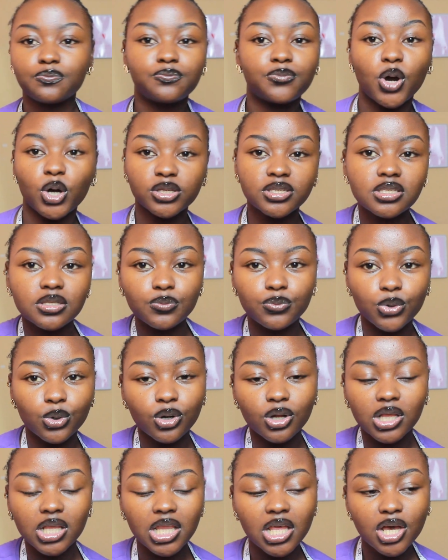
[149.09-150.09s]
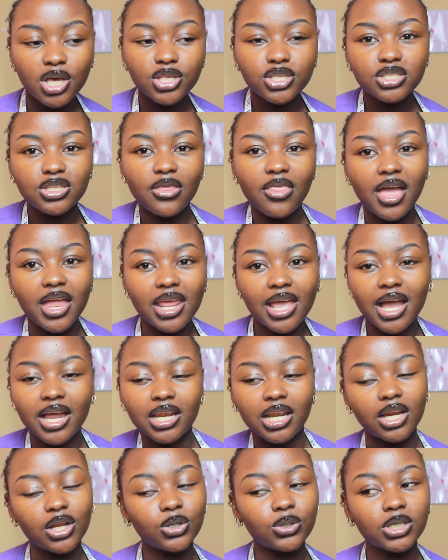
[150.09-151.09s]
possible so that it
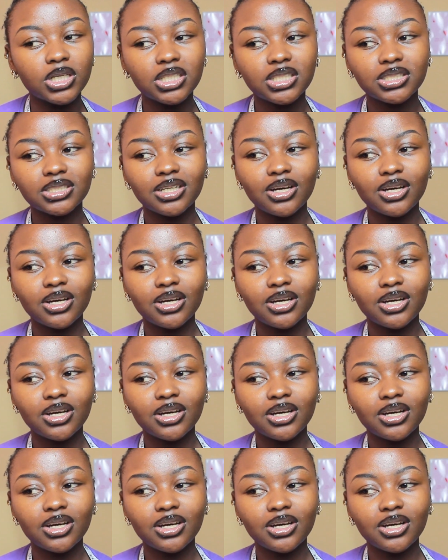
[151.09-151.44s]
can look